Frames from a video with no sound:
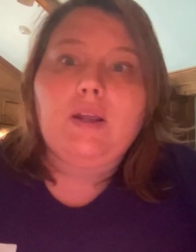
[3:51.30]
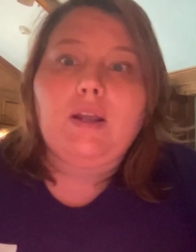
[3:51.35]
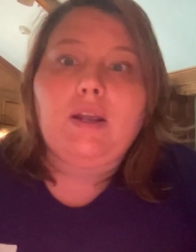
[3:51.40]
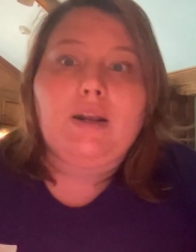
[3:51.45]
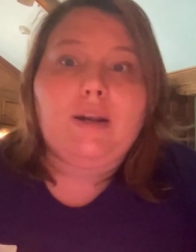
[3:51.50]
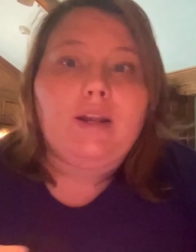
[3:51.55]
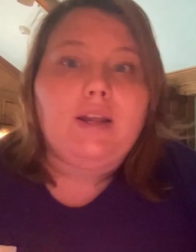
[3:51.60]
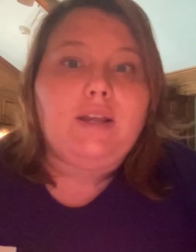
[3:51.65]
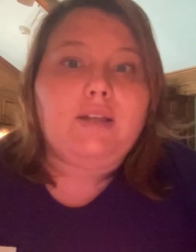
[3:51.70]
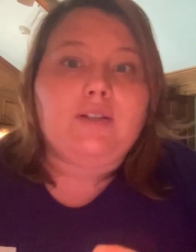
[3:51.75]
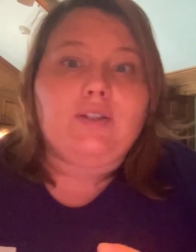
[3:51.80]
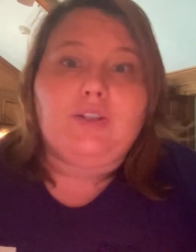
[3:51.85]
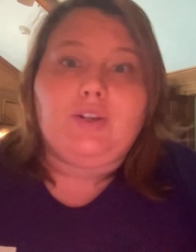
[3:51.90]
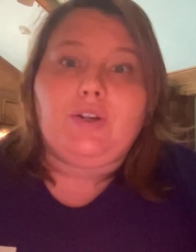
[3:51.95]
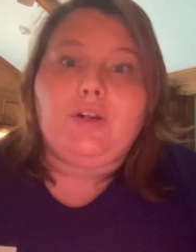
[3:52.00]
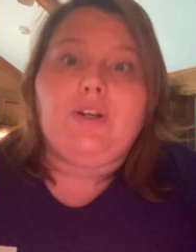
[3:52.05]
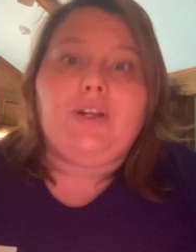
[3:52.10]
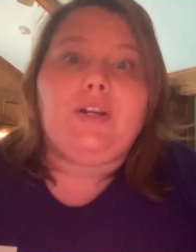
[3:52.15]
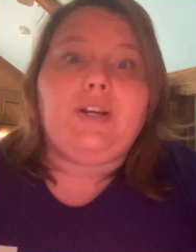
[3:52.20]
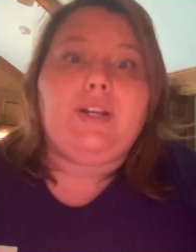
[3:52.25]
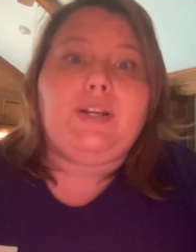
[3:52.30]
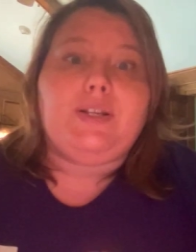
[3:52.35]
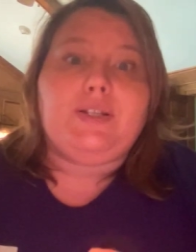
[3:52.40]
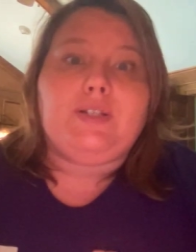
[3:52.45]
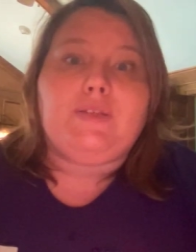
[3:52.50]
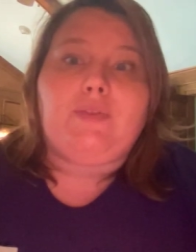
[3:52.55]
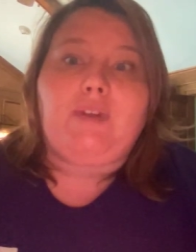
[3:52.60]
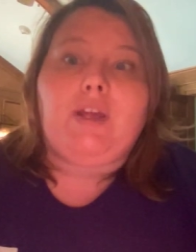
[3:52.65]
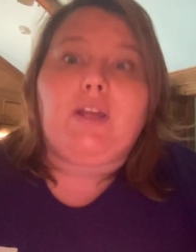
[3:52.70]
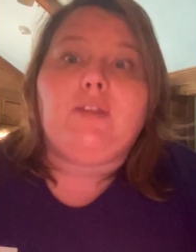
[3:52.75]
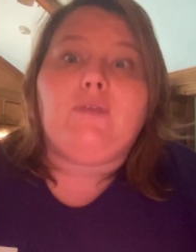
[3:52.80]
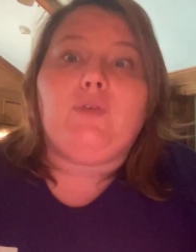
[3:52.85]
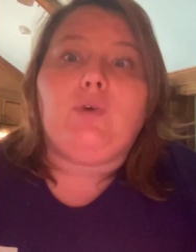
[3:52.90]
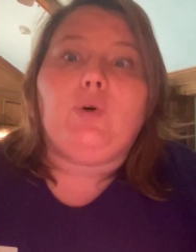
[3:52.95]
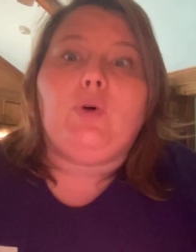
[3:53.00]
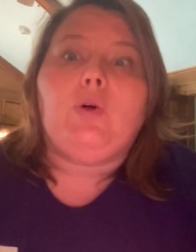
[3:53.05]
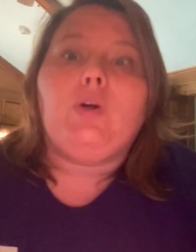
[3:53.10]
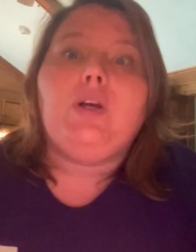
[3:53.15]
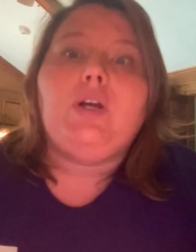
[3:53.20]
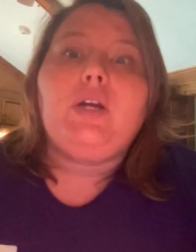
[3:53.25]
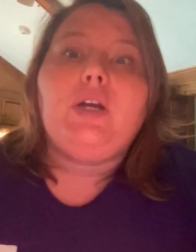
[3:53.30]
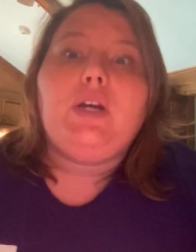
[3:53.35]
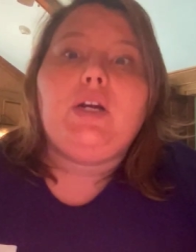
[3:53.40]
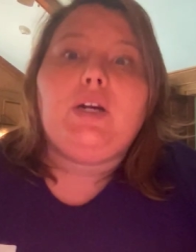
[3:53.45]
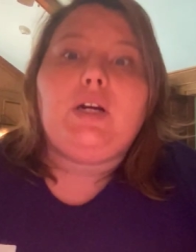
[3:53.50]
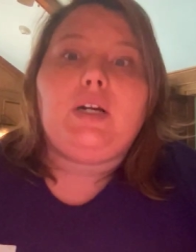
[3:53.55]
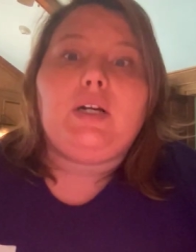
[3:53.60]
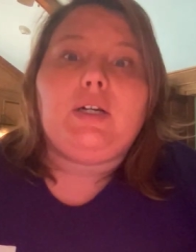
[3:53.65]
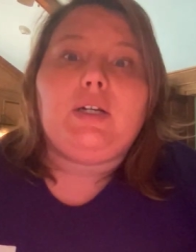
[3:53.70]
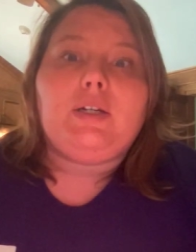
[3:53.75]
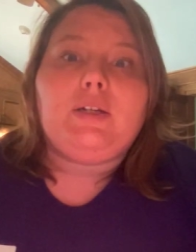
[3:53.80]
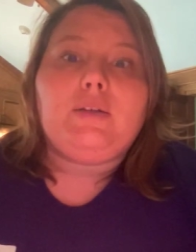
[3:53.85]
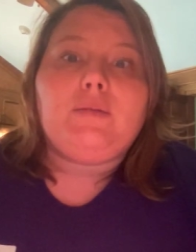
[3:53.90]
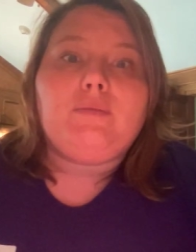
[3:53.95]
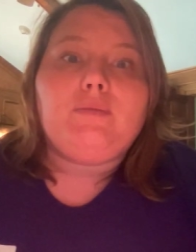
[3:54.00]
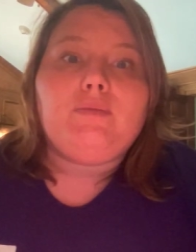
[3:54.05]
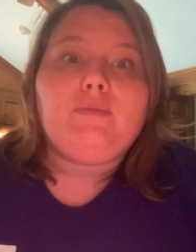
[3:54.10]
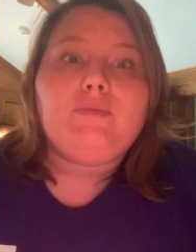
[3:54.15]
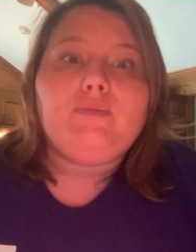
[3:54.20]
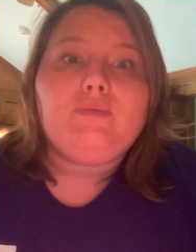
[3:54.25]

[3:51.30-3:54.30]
and He's good and He is faithful. Um,